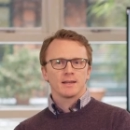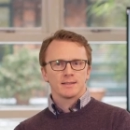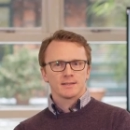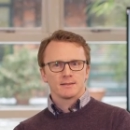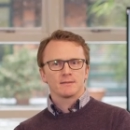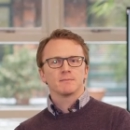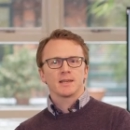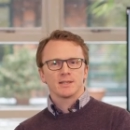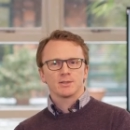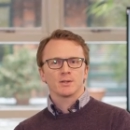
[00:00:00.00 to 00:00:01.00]
and
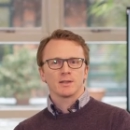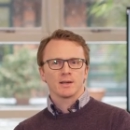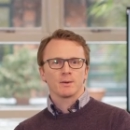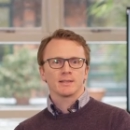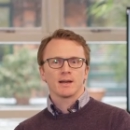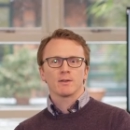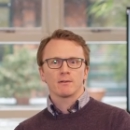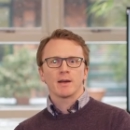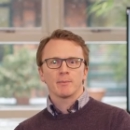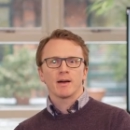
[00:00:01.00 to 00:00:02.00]
making sure they're going down the right